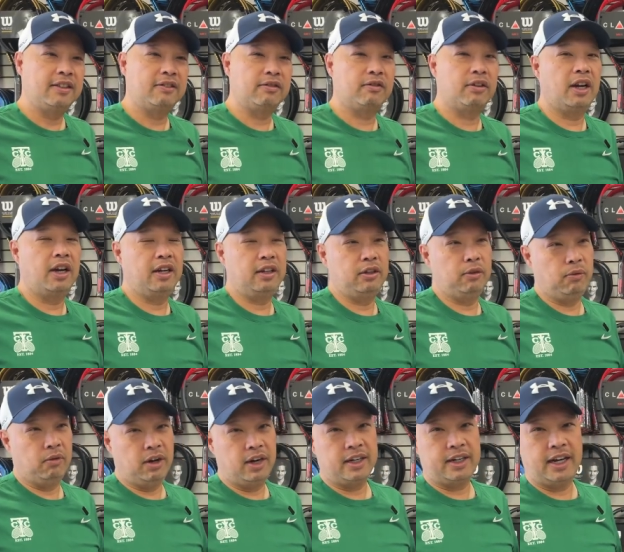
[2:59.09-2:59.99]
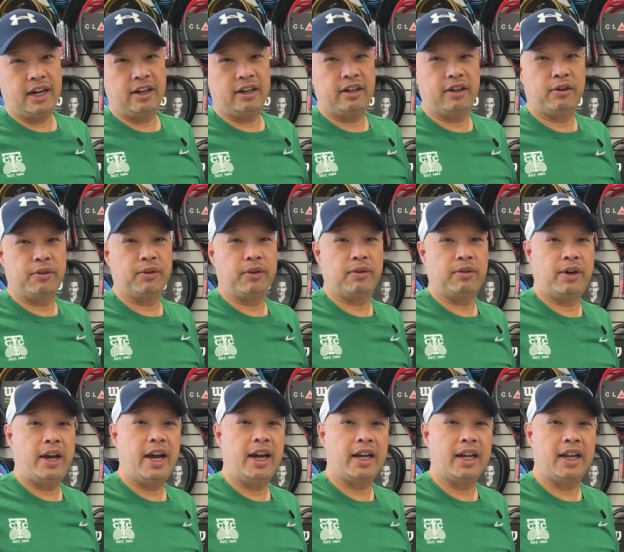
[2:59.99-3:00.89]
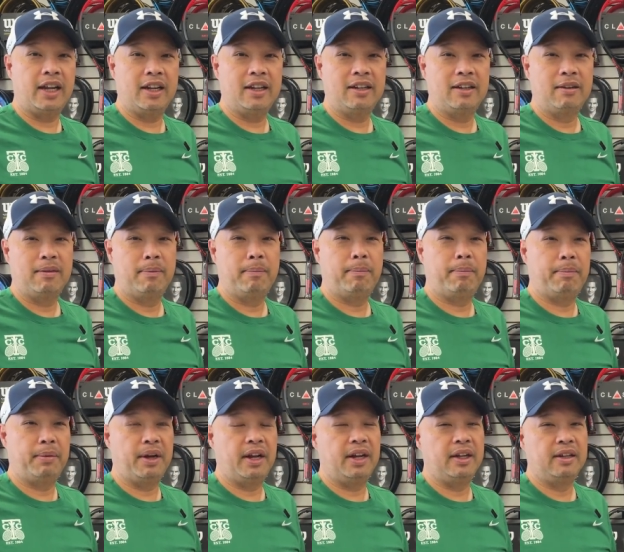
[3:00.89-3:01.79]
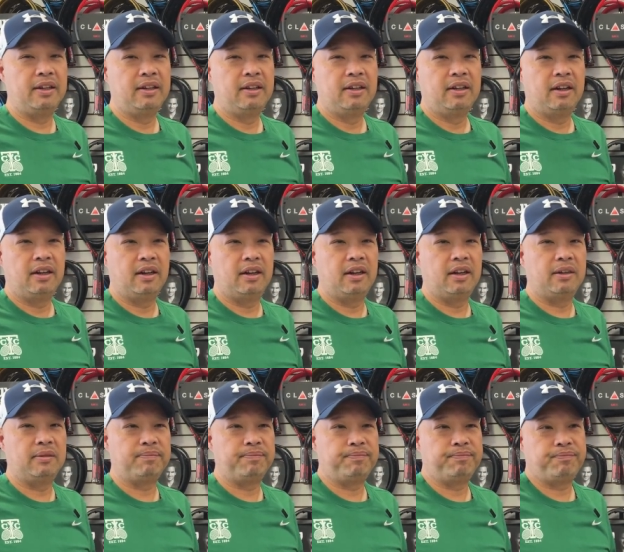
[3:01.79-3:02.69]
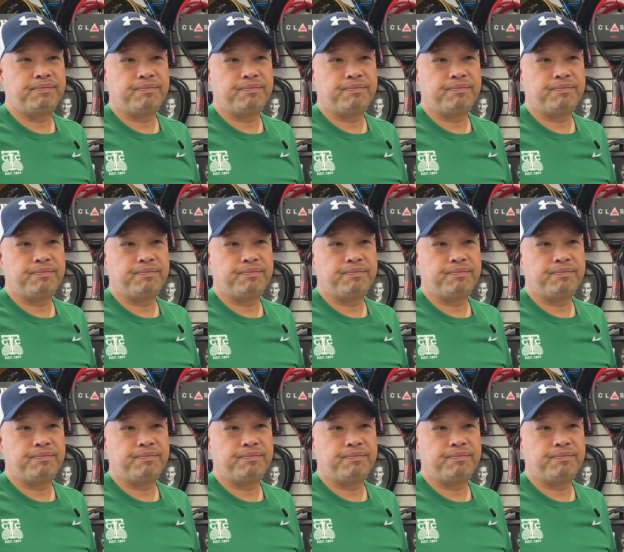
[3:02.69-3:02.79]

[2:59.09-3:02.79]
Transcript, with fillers: right, you walk out here with a racket, but um,